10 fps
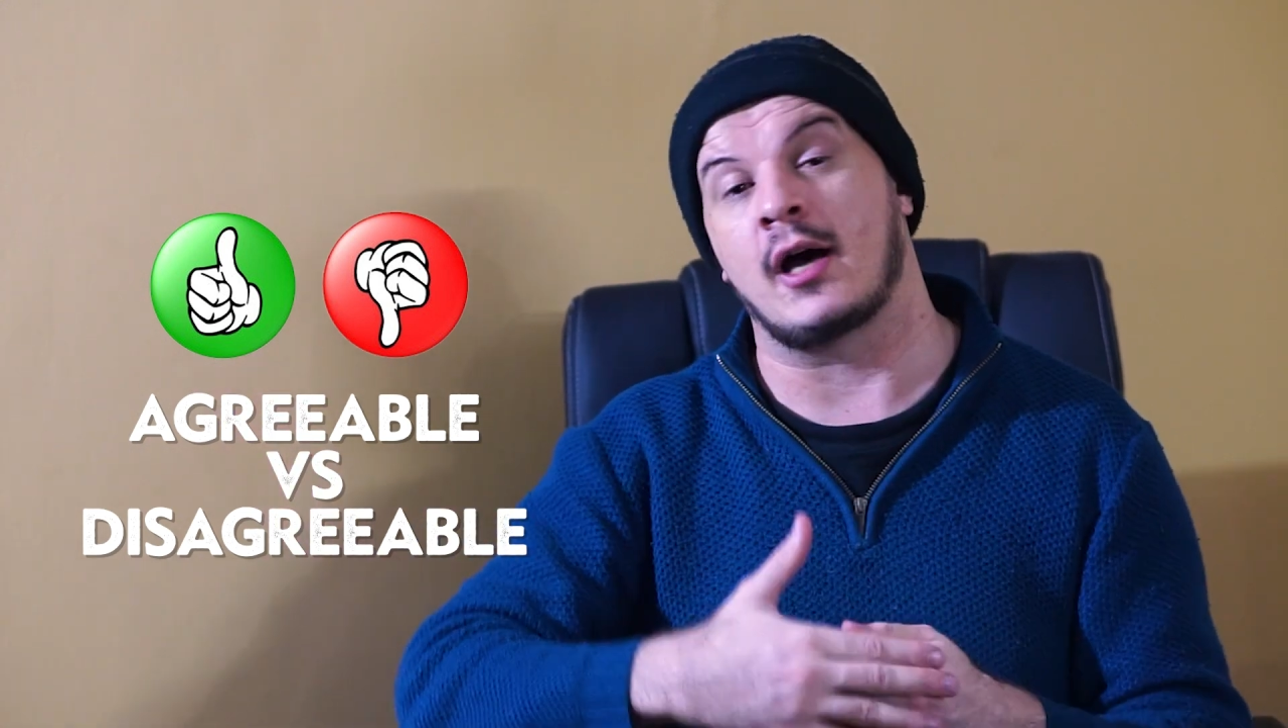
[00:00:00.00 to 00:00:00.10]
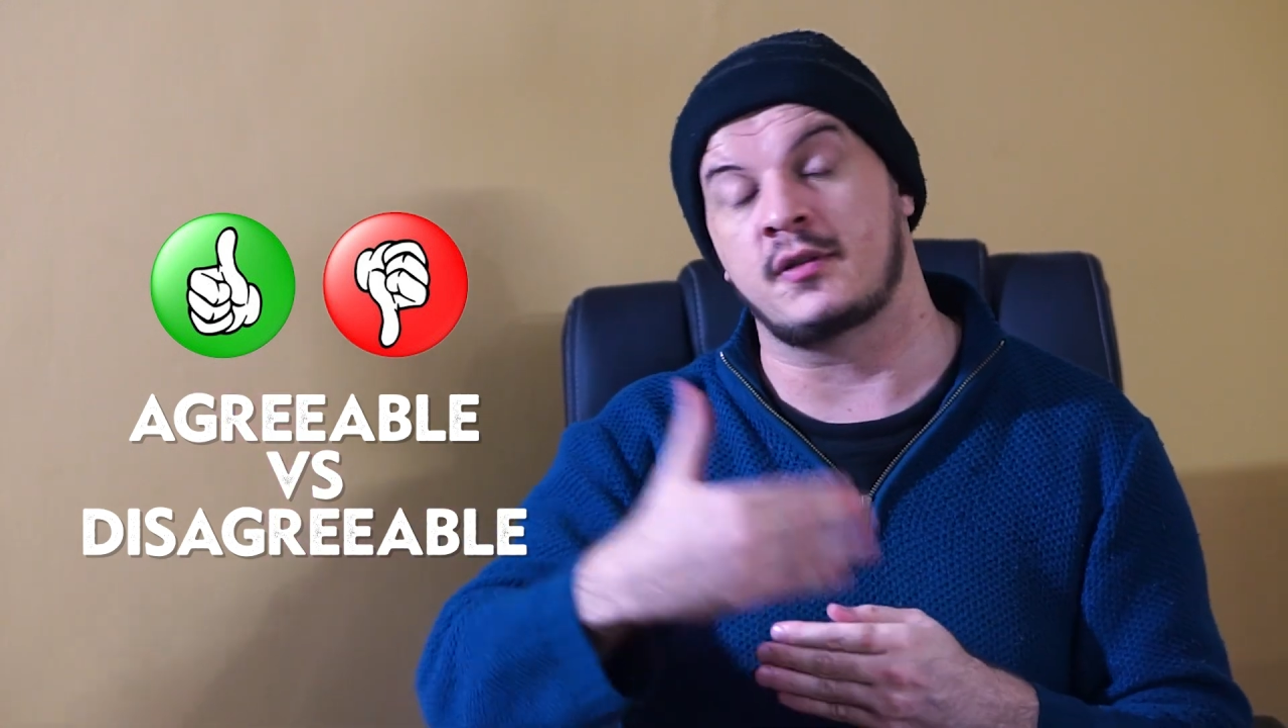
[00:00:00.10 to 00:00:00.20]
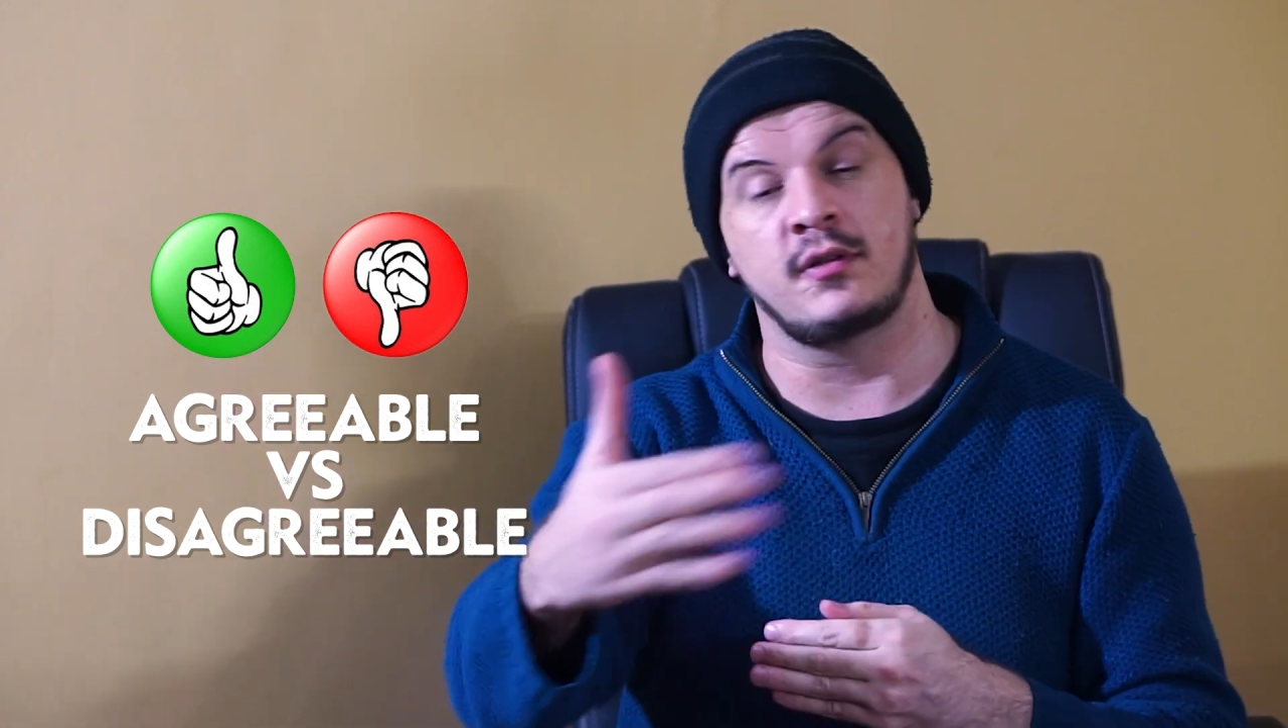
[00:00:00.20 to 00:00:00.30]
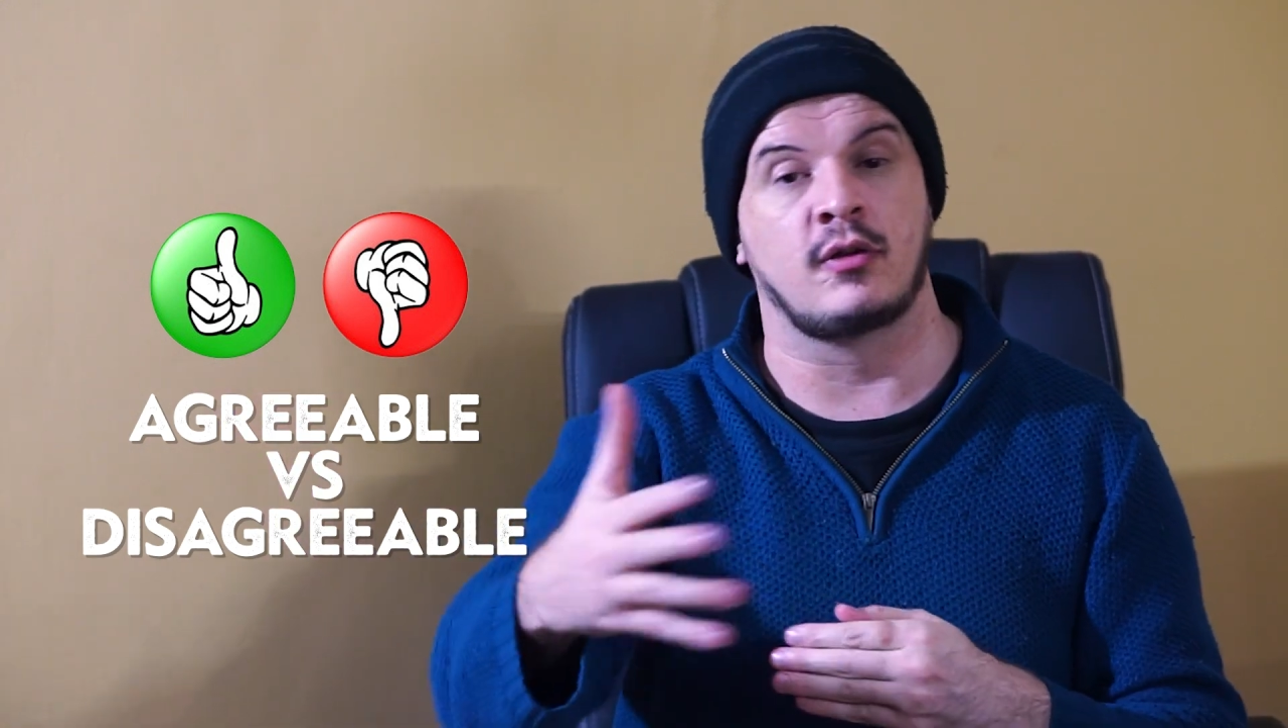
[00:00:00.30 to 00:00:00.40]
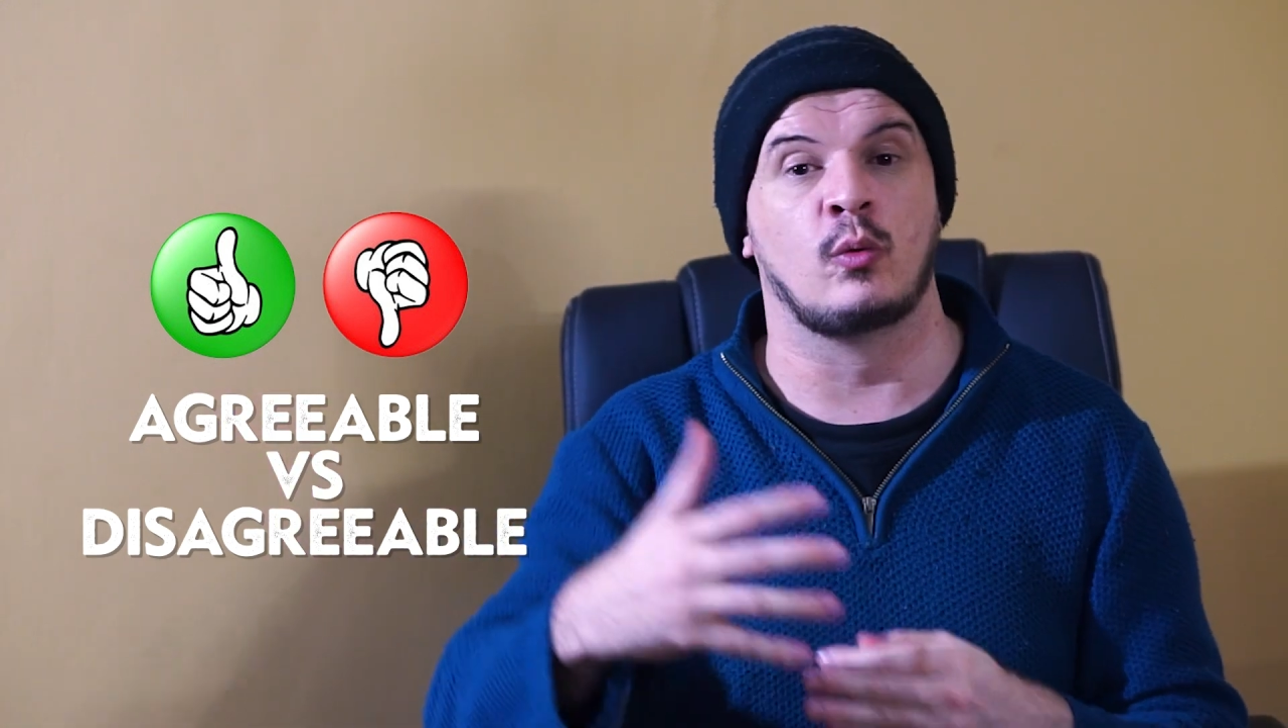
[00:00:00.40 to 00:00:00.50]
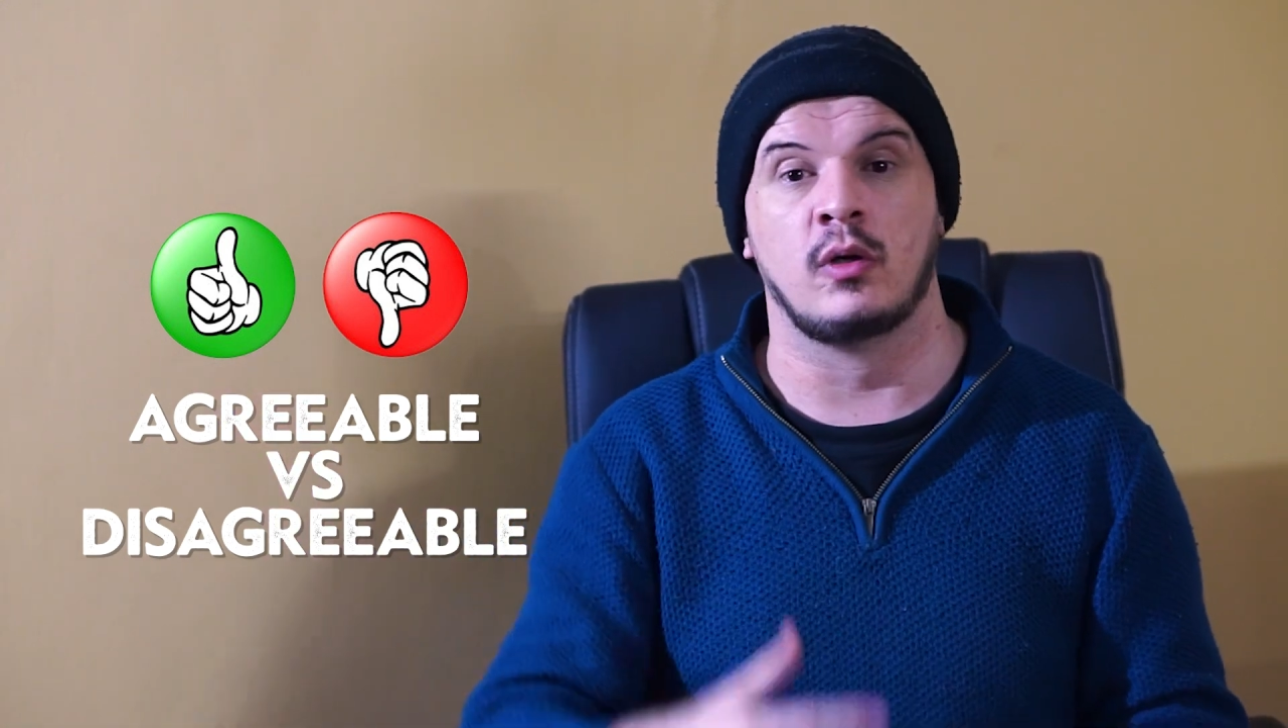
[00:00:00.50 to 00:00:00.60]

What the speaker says: out into the